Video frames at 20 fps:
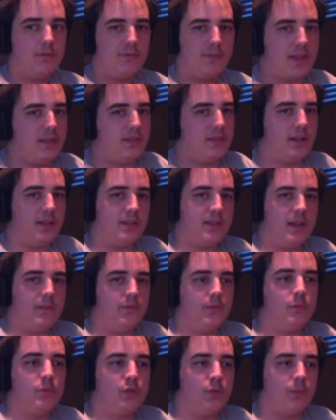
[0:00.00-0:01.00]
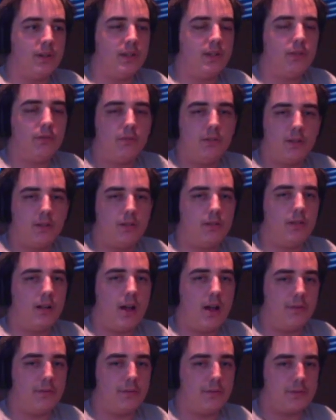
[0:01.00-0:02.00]
and then give them
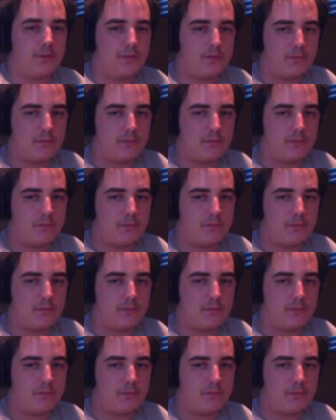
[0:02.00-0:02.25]
$2,300?